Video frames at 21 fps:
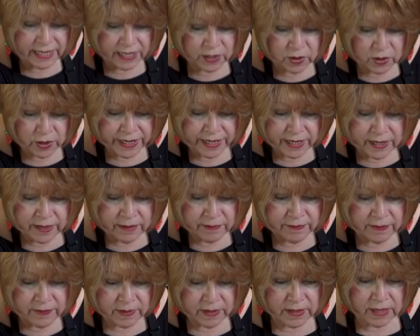area,
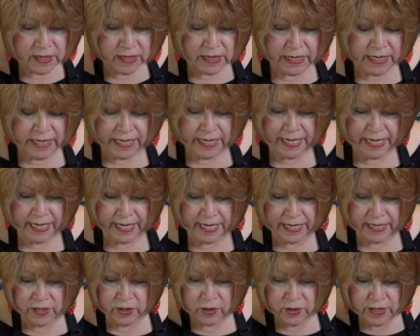
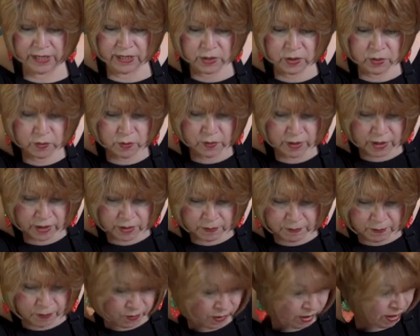and you need to
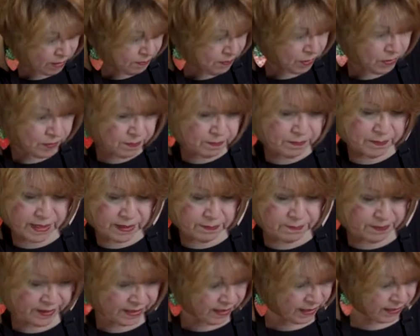wear proper P
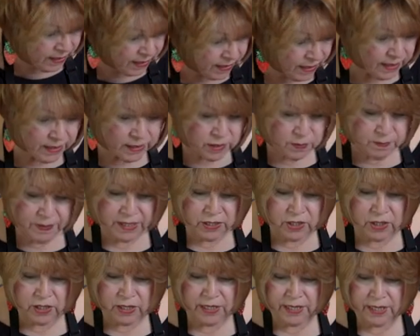P E,
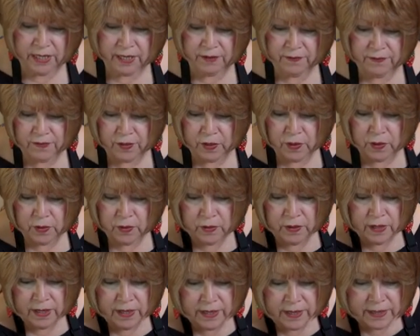especially if
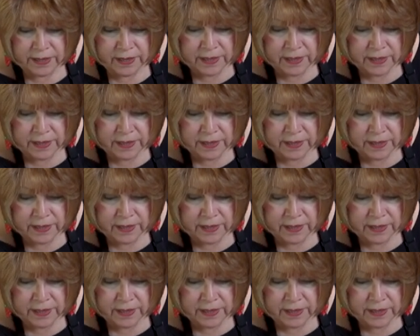you're uh,